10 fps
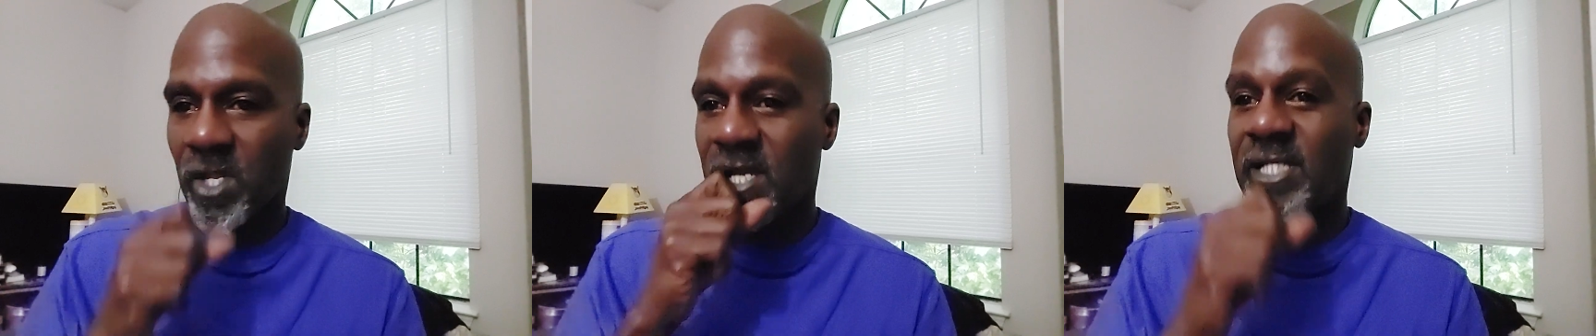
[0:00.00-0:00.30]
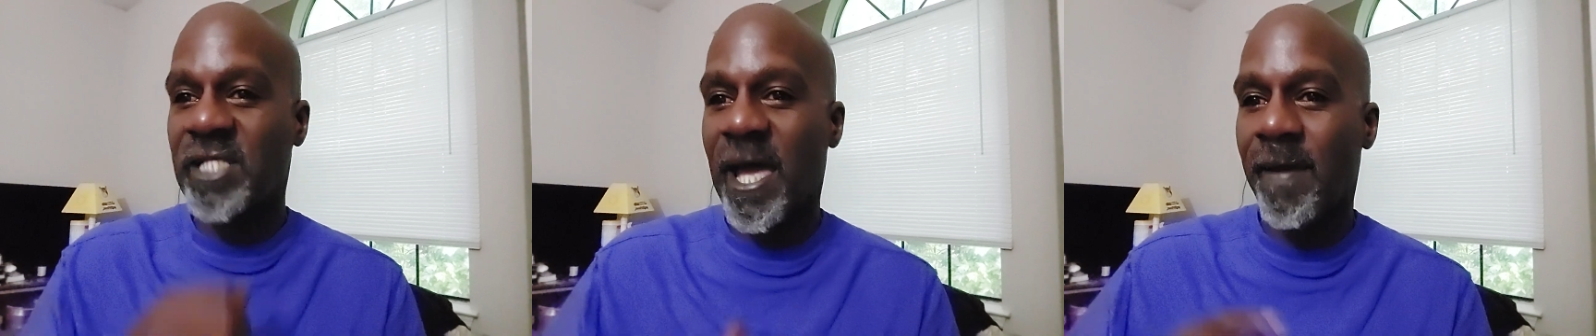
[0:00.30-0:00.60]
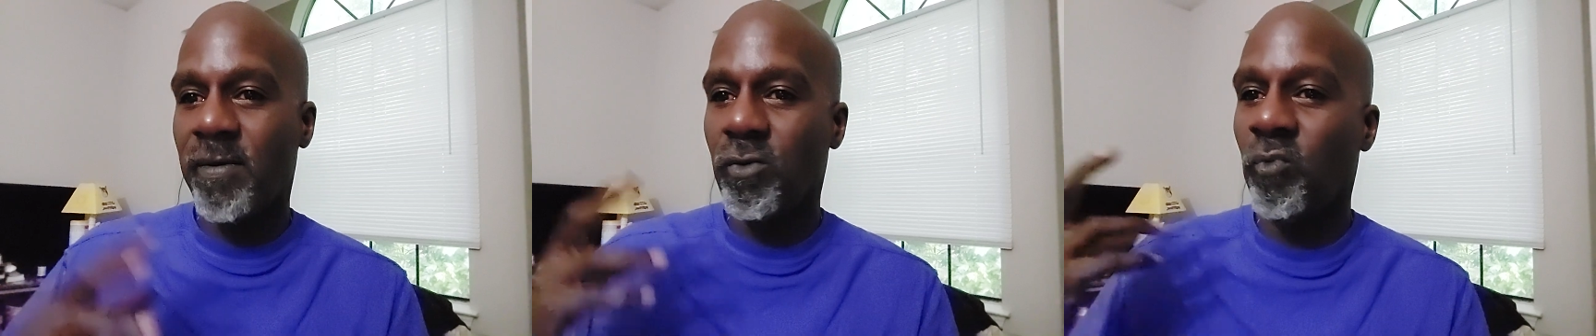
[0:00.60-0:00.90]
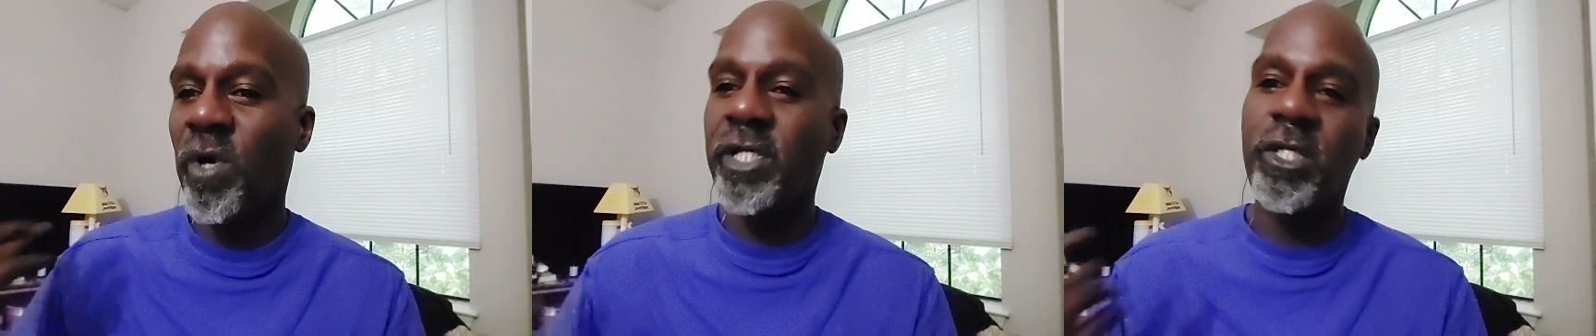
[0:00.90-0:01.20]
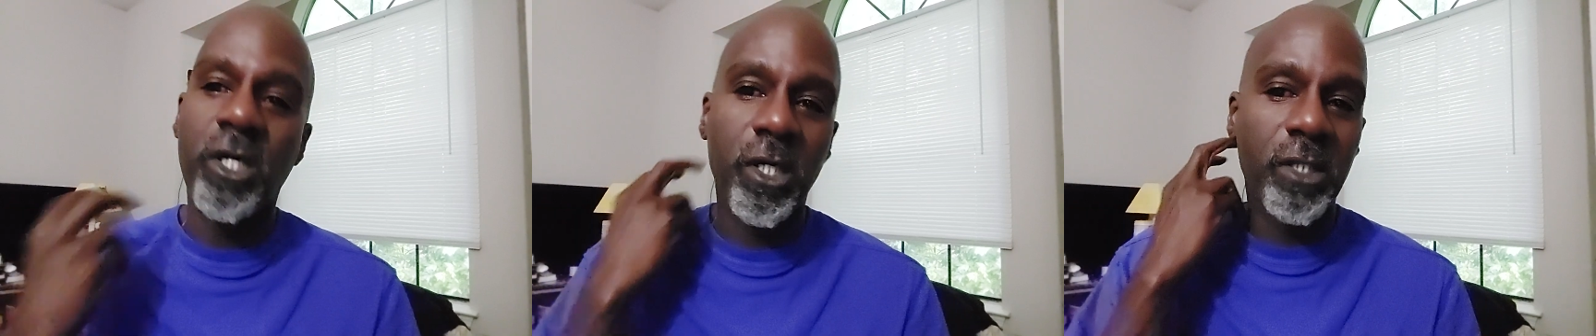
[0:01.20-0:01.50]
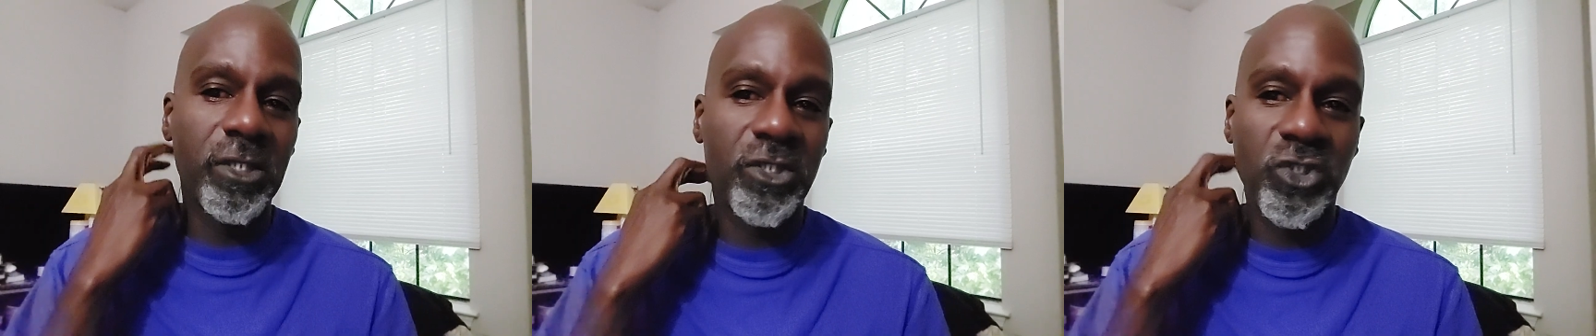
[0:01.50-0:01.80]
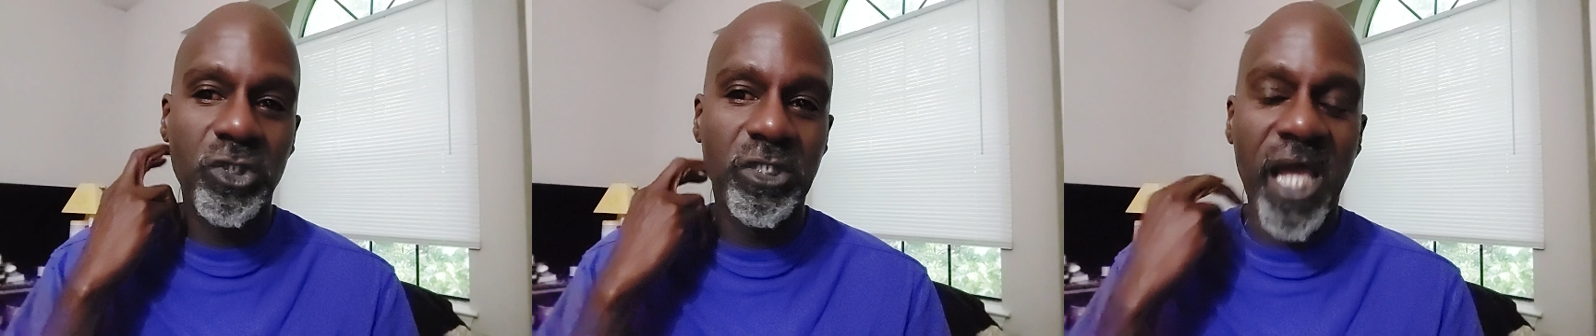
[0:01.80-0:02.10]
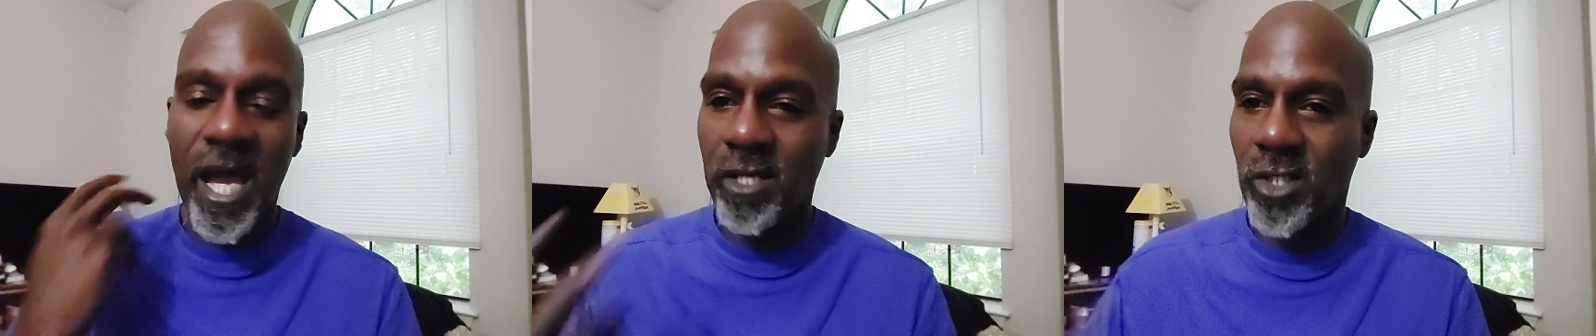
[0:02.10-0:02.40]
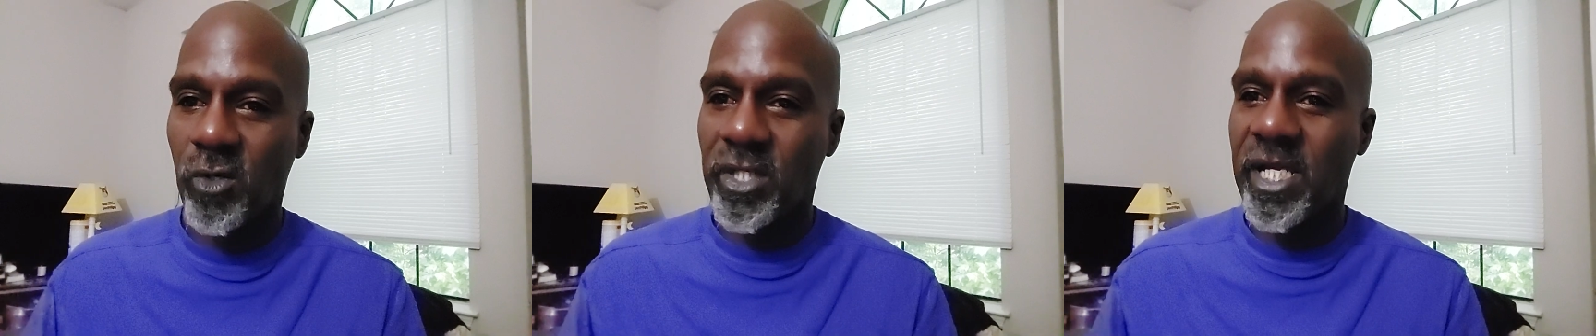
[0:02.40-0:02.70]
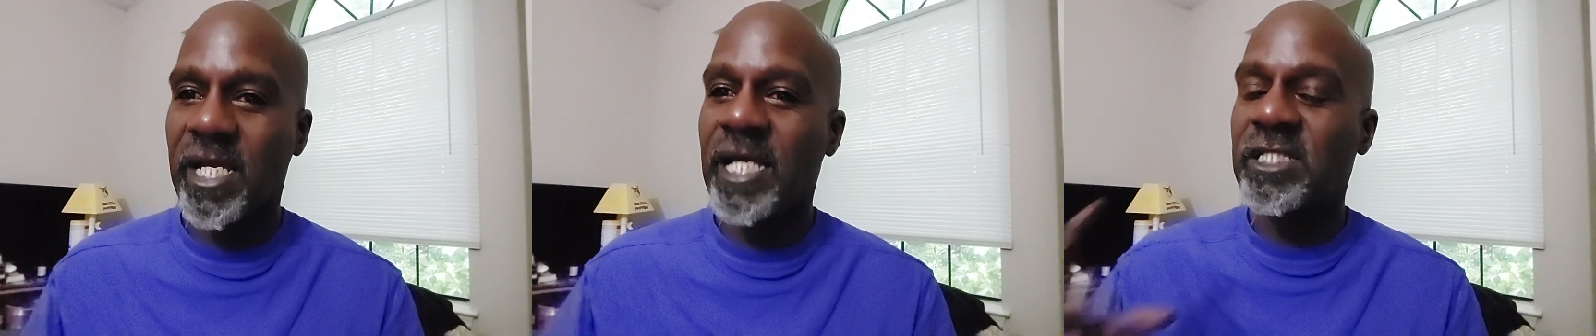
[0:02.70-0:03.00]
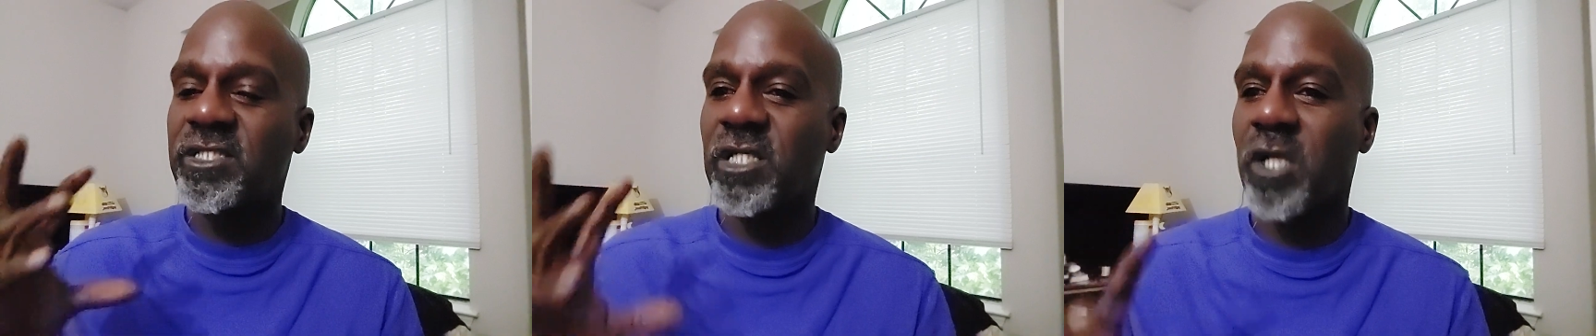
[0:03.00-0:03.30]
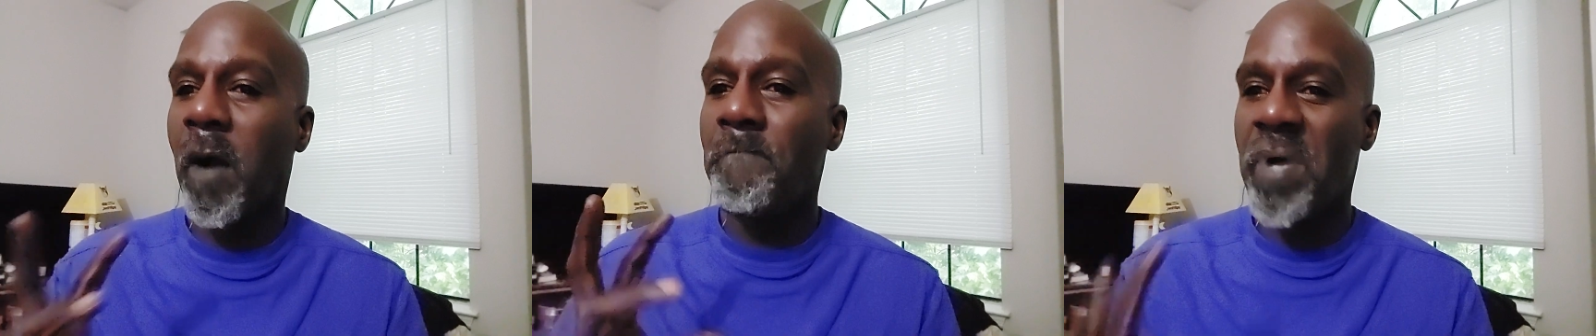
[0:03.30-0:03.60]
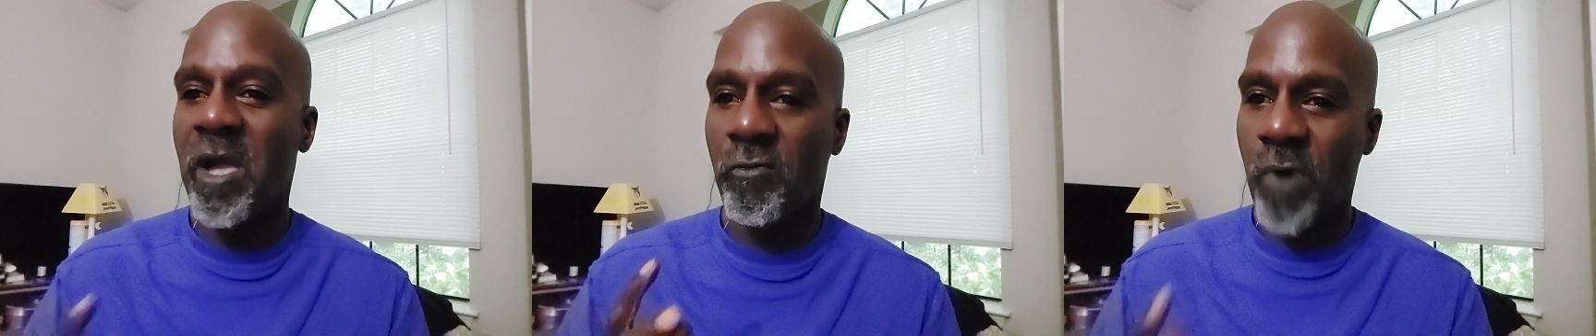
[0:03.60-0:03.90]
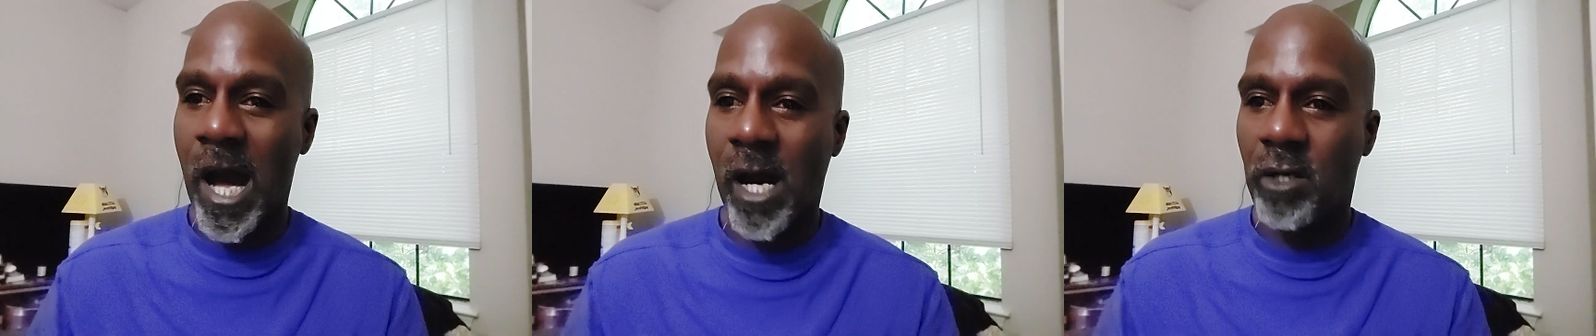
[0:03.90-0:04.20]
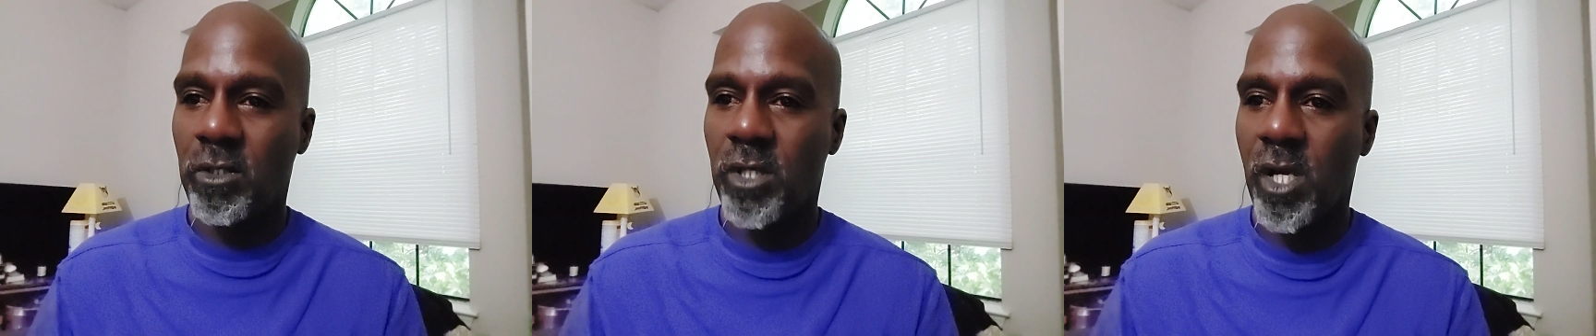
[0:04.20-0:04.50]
is that when you're downloading it, it's such a big file.